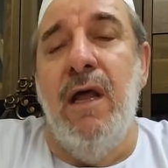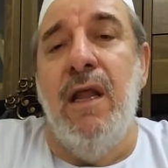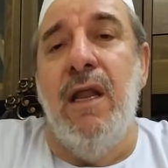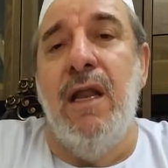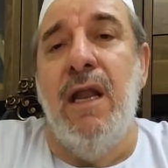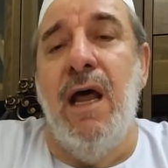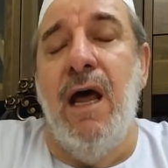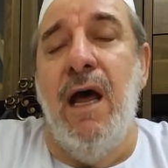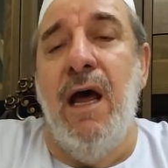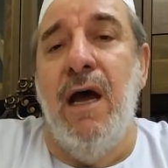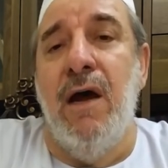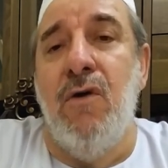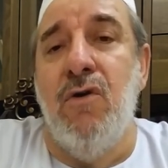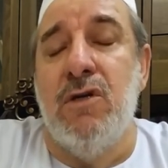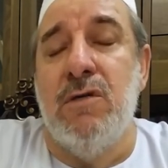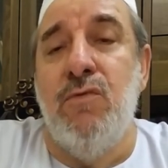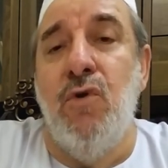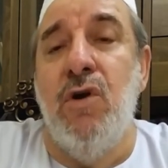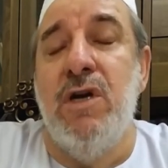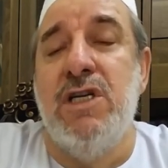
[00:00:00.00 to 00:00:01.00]
the
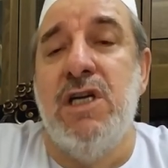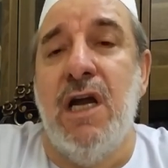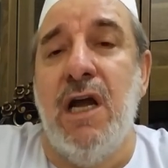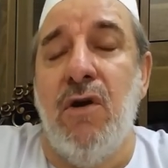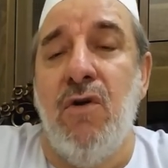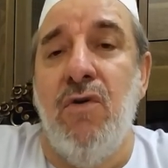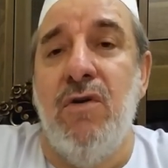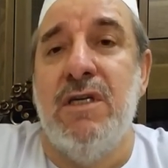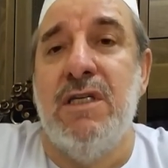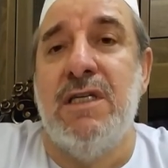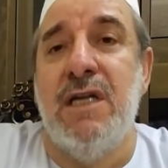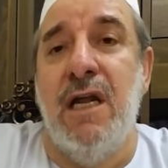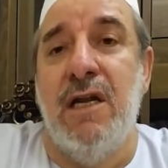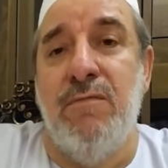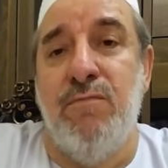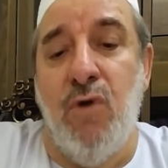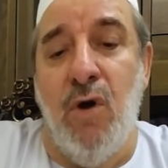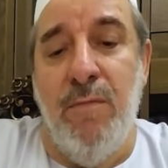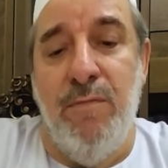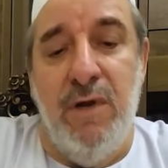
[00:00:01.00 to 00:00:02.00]
cosmological
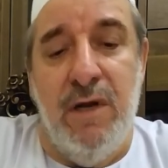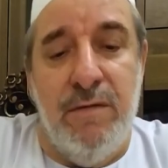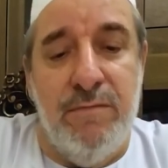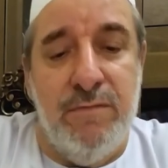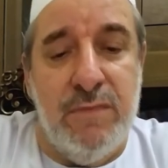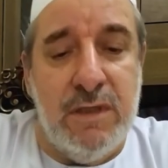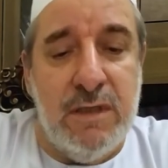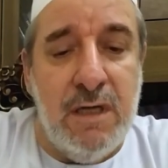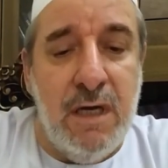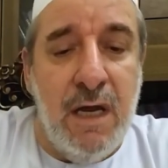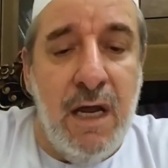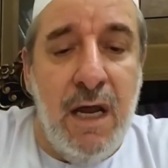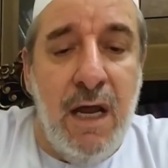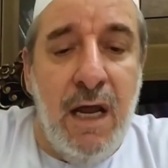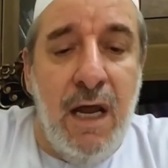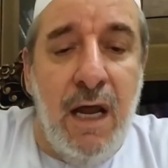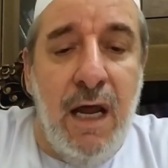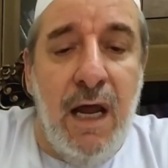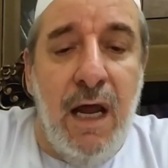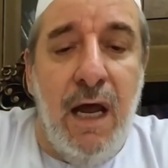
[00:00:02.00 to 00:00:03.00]
constant problems,
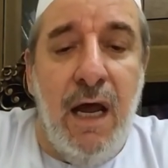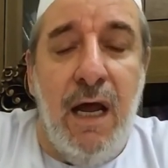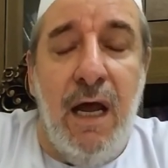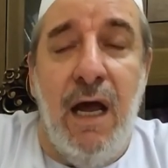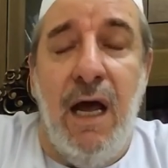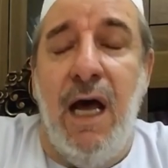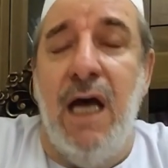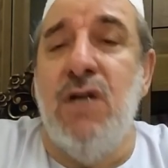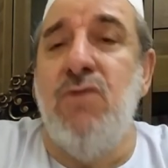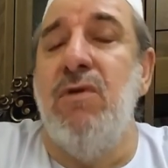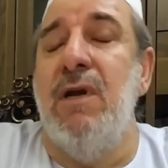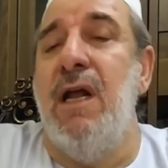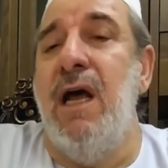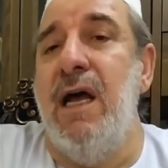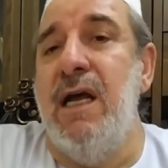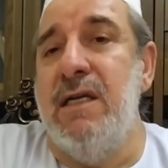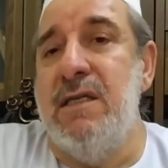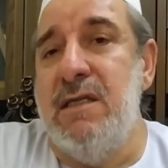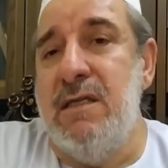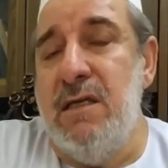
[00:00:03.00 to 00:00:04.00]
as well
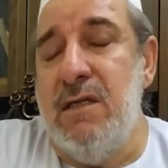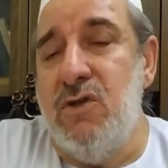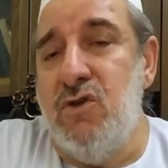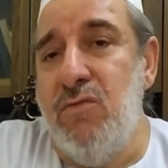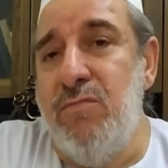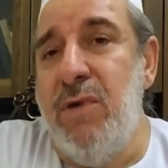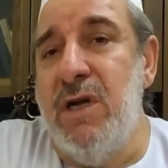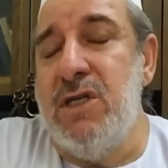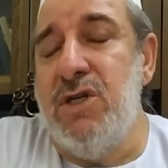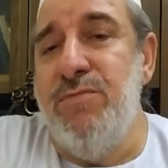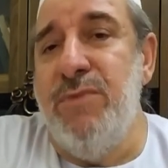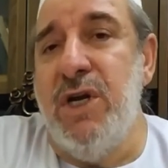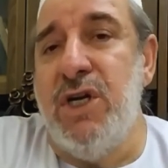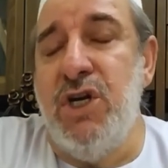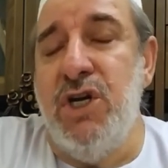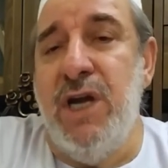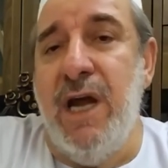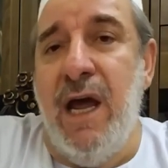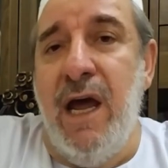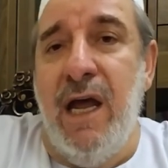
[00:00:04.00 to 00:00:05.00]
as
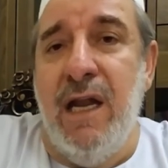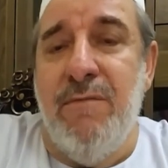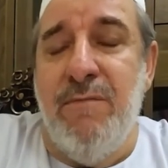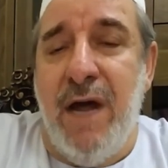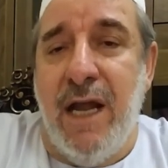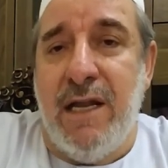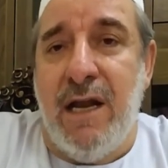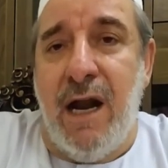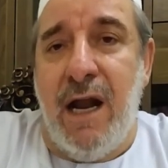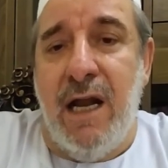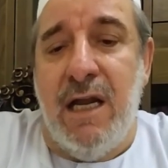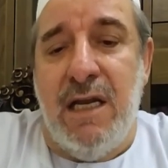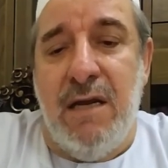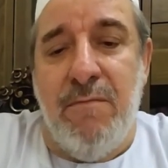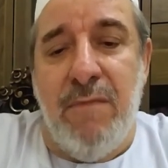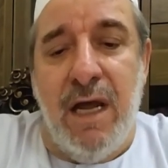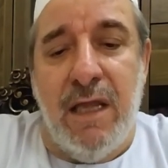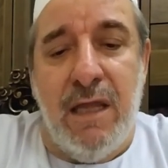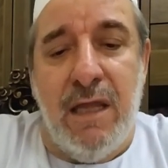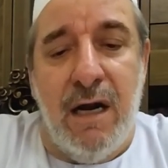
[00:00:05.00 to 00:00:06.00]
supersymmetry and
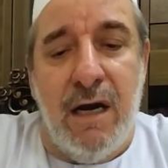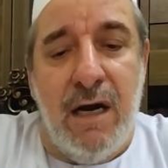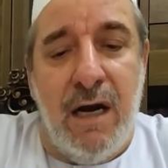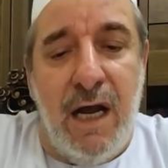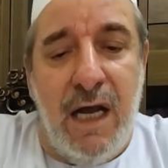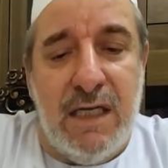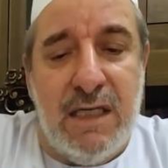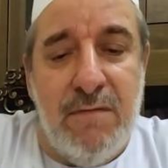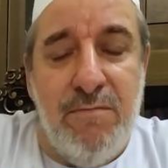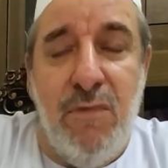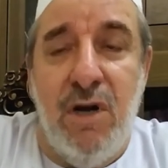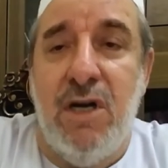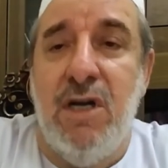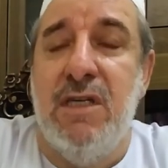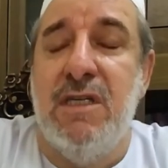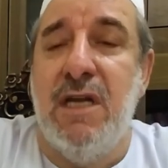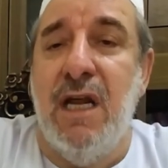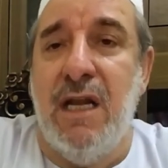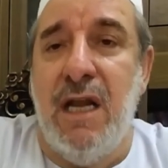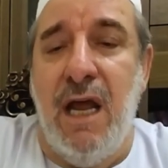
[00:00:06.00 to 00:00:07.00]
matter-antimatter
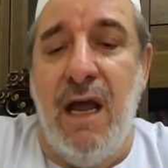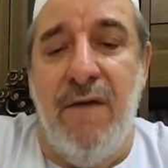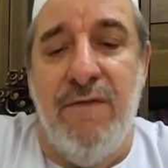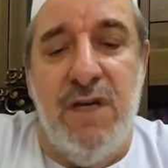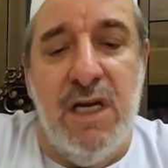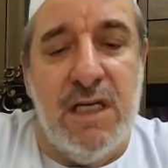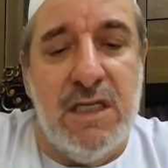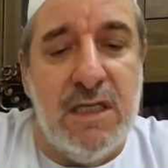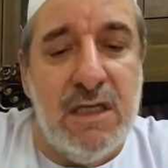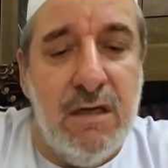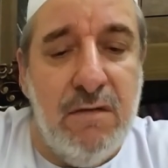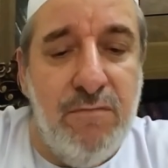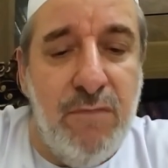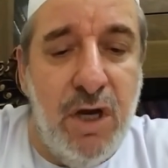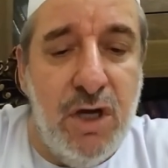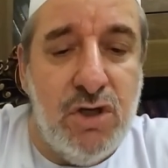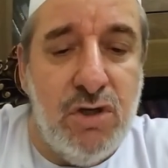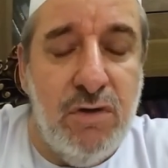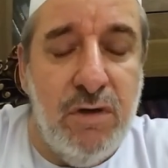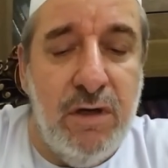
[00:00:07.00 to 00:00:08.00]
asymmetries that I have just
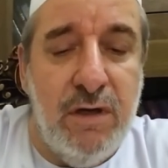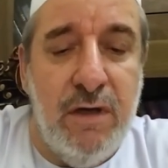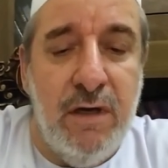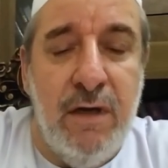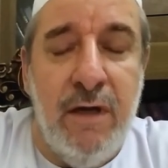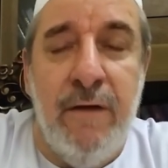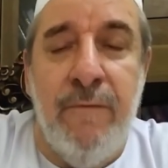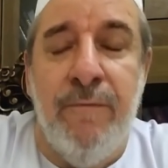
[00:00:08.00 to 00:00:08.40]
mentioned.